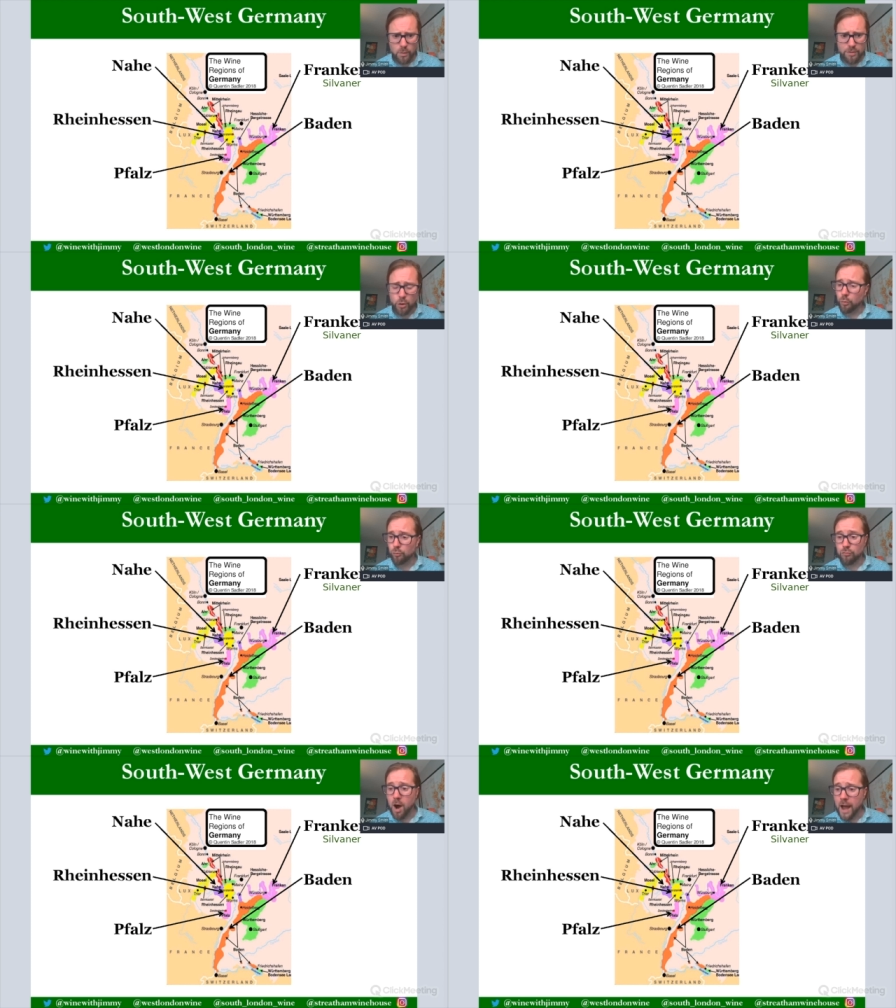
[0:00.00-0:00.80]
with the
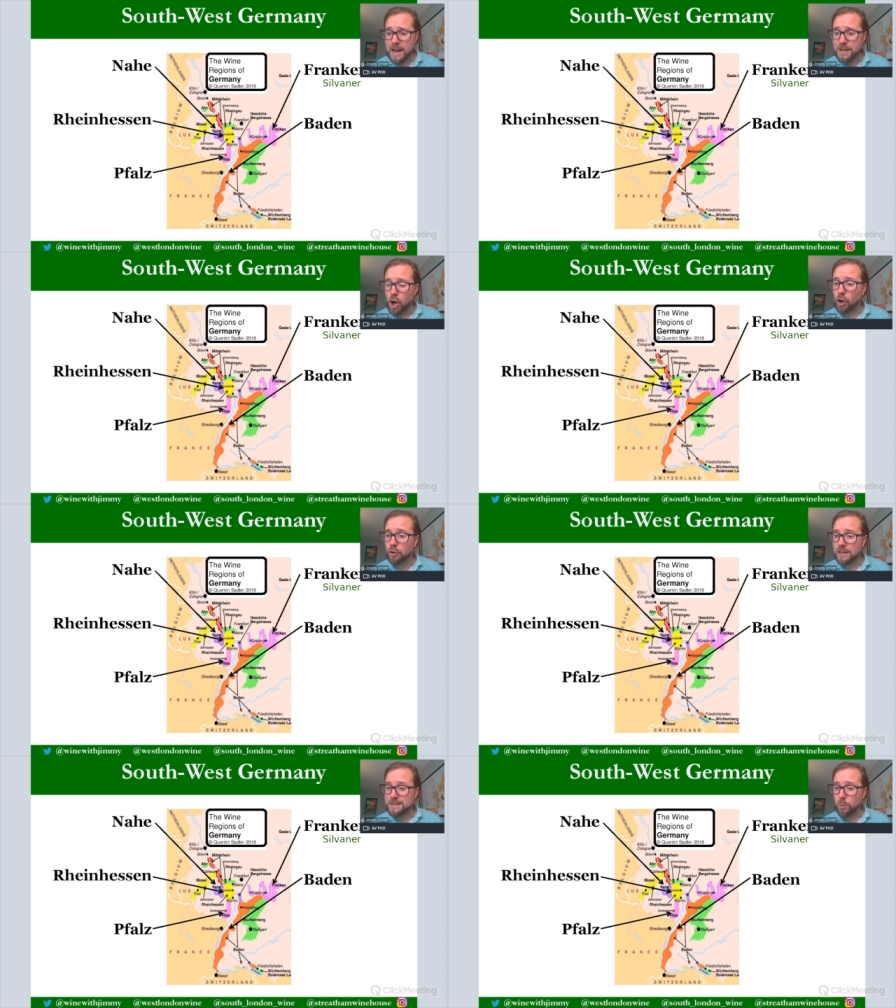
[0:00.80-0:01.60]
Rhine
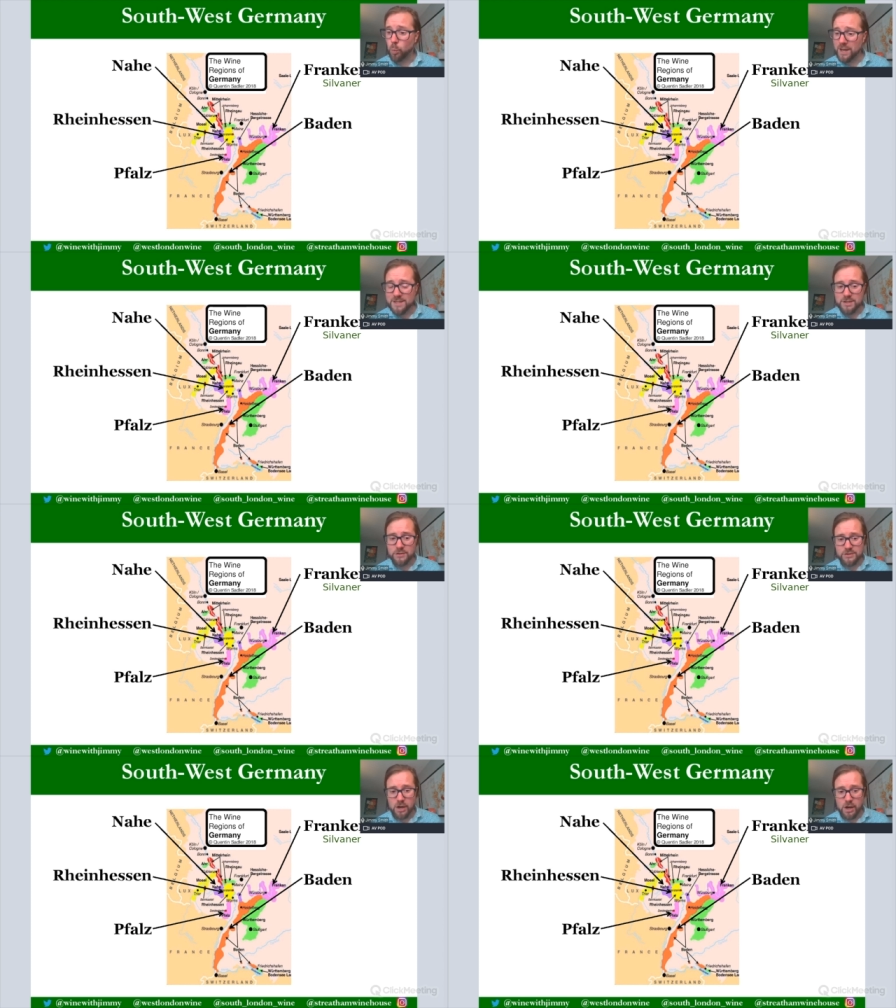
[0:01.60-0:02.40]
on its
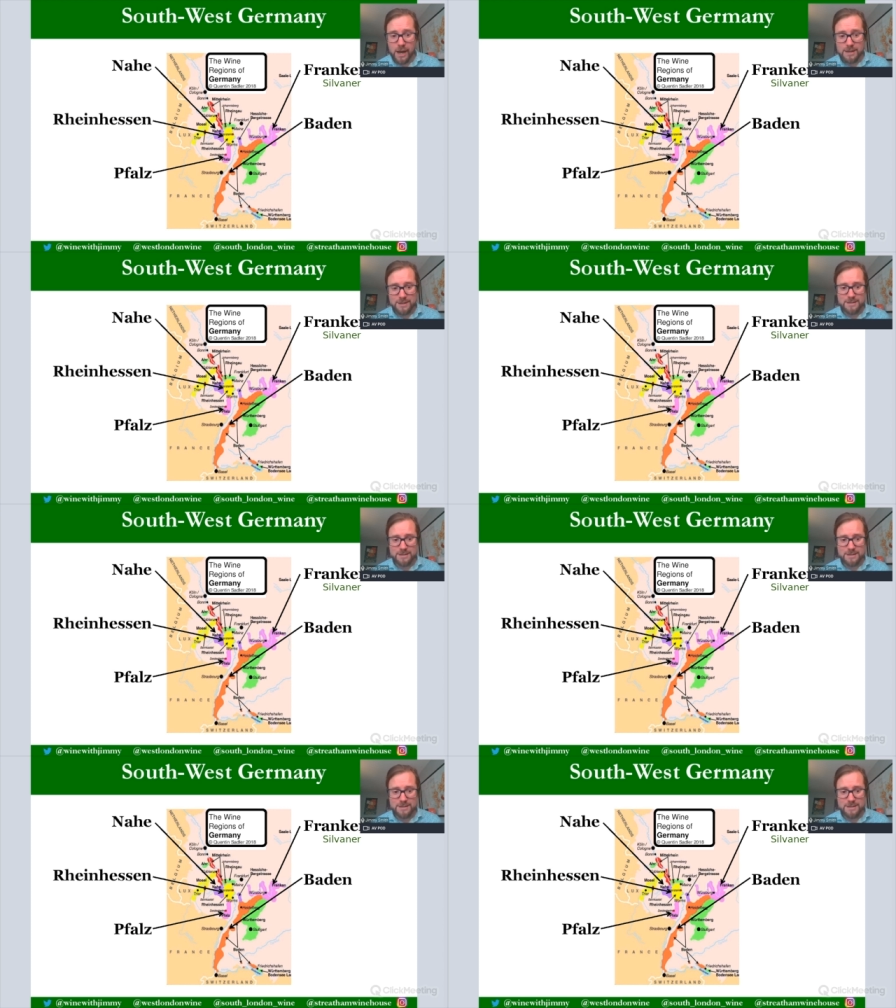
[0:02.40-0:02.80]
western side,